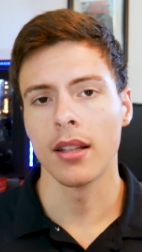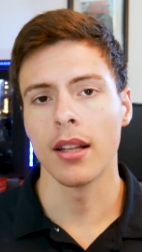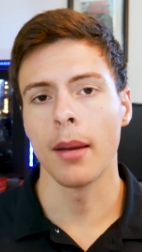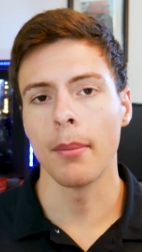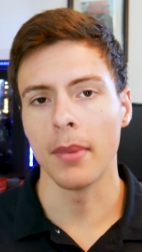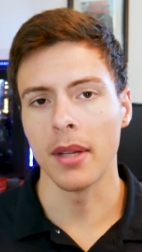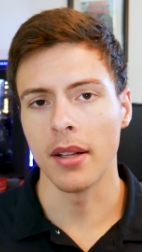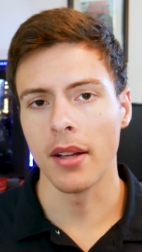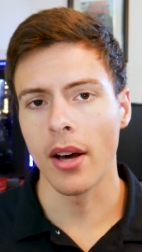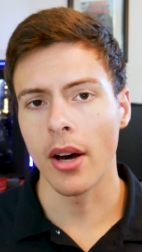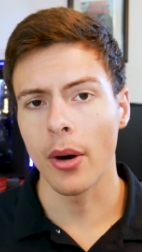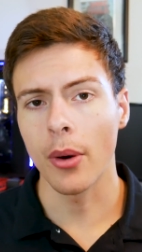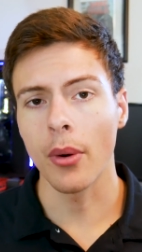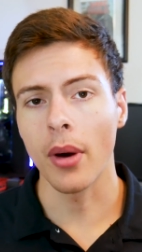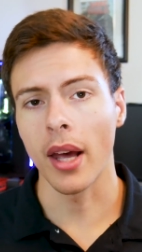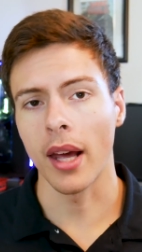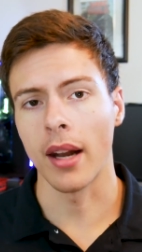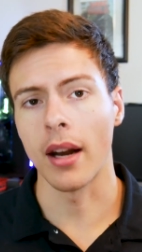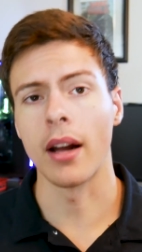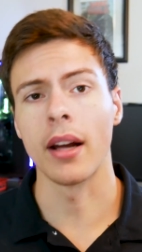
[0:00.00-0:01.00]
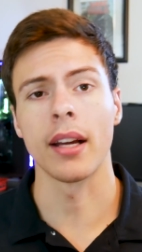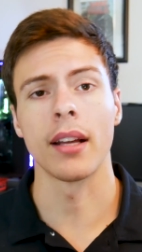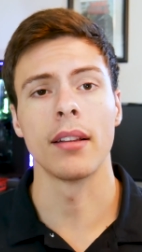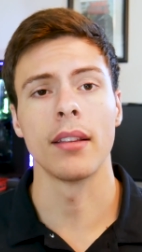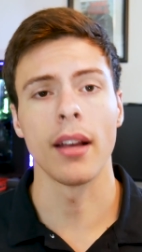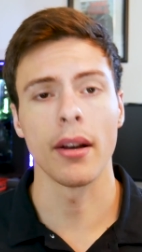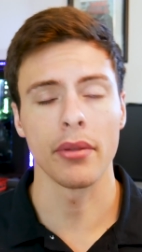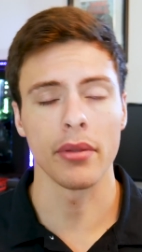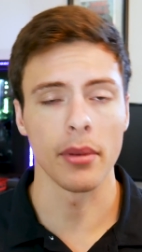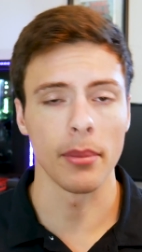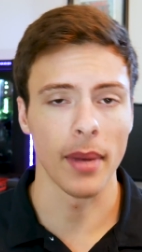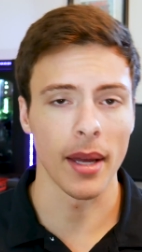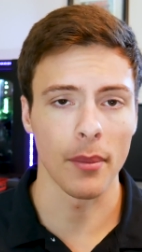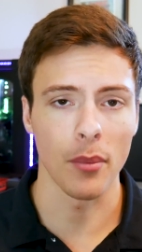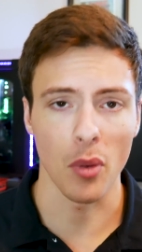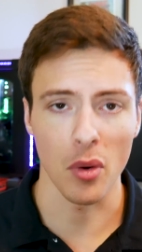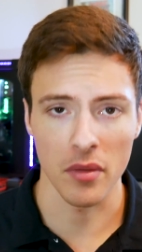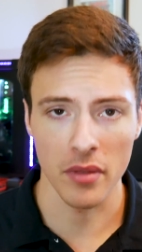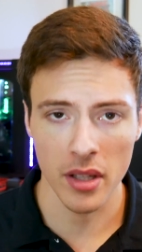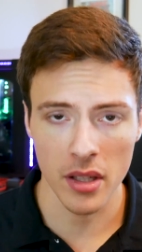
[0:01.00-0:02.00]
let me know and I can definitely
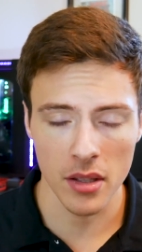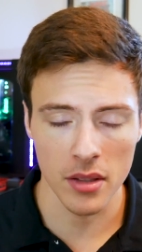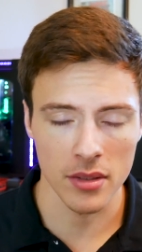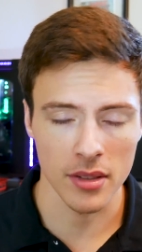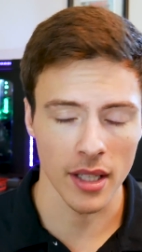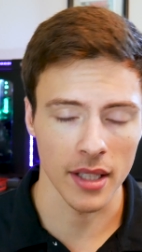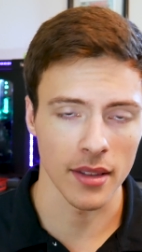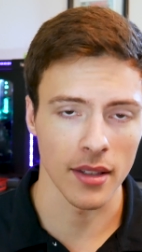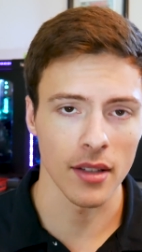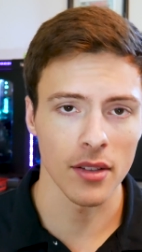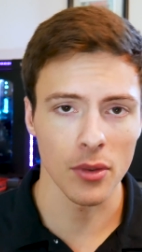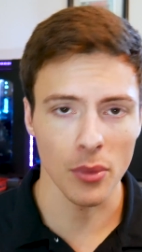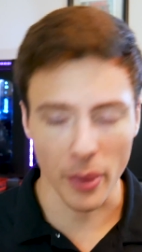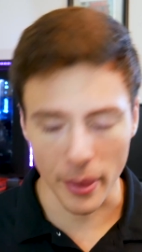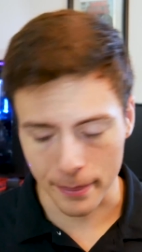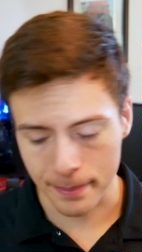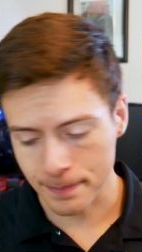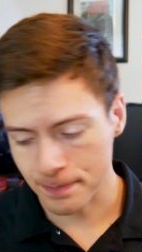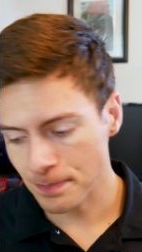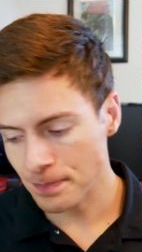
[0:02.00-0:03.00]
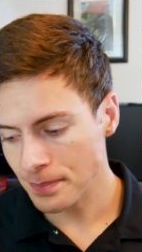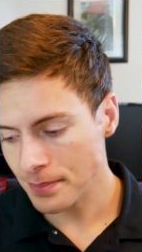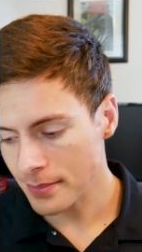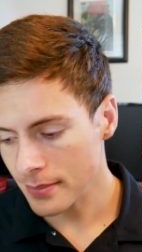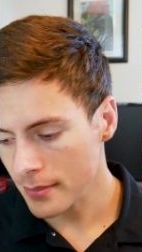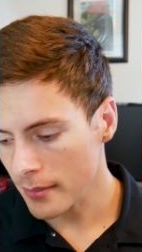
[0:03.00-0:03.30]
make more videos like this one.